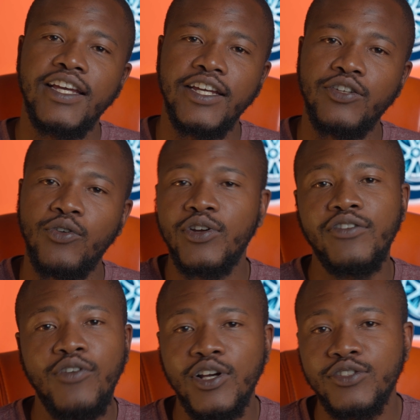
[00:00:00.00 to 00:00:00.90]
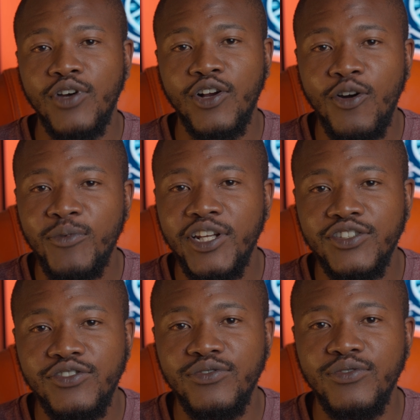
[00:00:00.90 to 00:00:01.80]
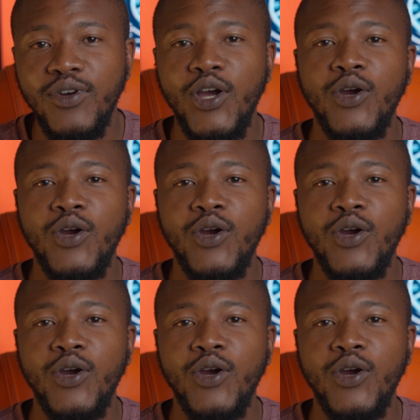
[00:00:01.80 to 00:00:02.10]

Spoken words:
in order for us to accommodate you,